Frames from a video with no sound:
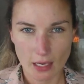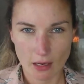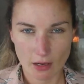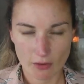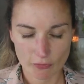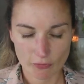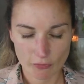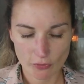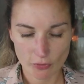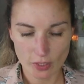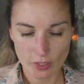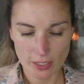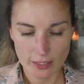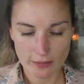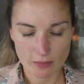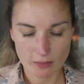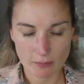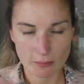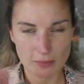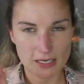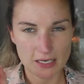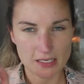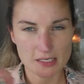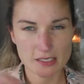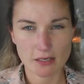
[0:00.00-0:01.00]
I feel like the
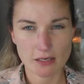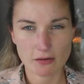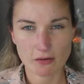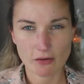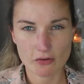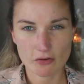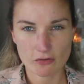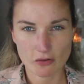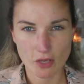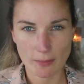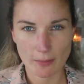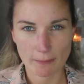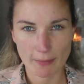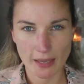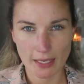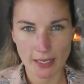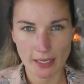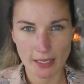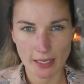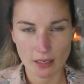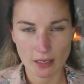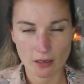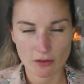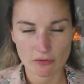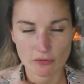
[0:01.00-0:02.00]
bacteria is going back in.